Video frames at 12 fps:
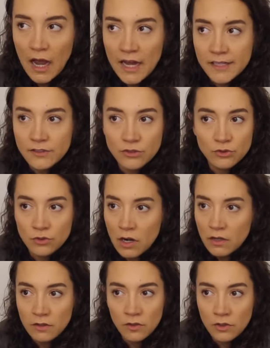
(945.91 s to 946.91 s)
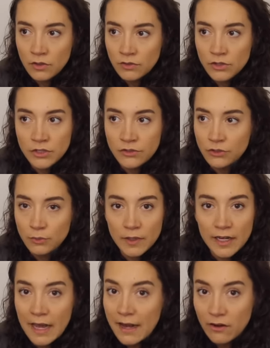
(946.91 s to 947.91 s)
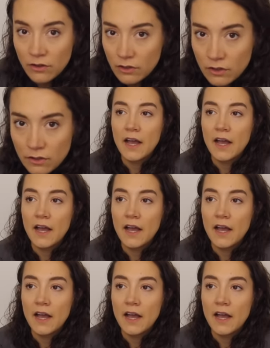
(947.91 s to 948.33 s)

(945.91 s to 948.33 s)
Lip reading: I struggle to do it at all.